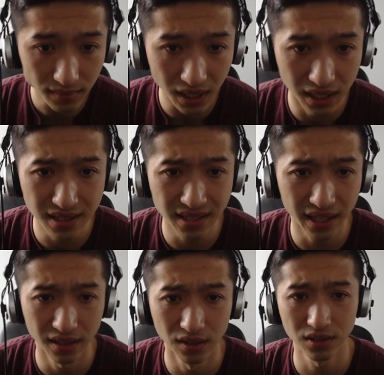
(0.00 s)
let's take
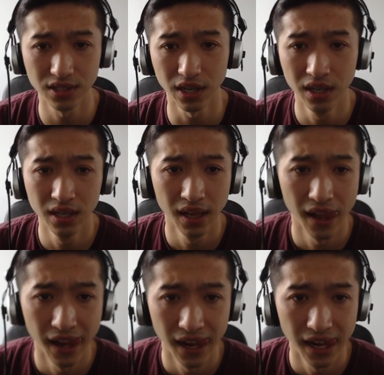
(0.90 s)
a look. So
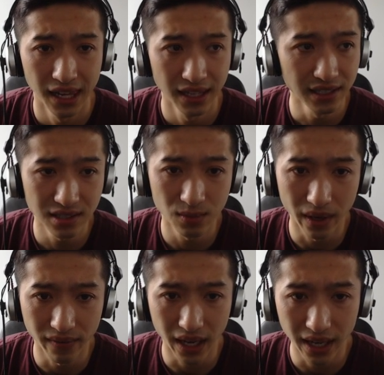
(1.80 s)
this is one
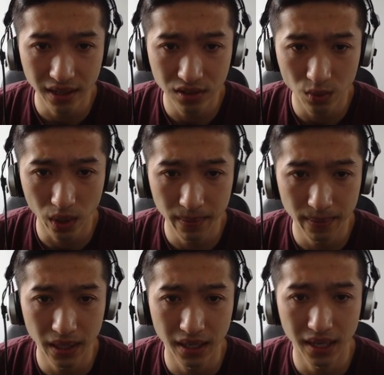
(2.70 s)
of the articles.
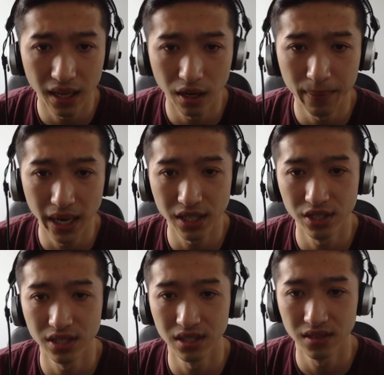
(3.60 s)
Weebit Nano
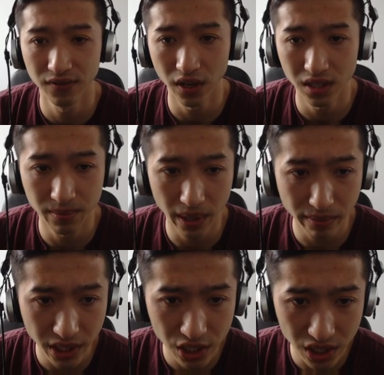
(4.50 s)
packages its first
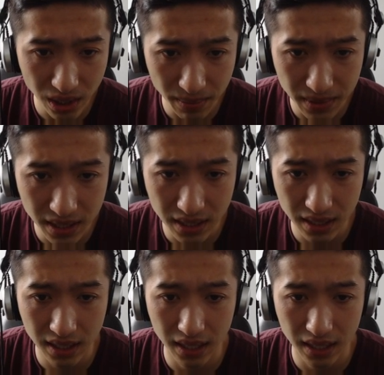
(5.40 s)
memory chips.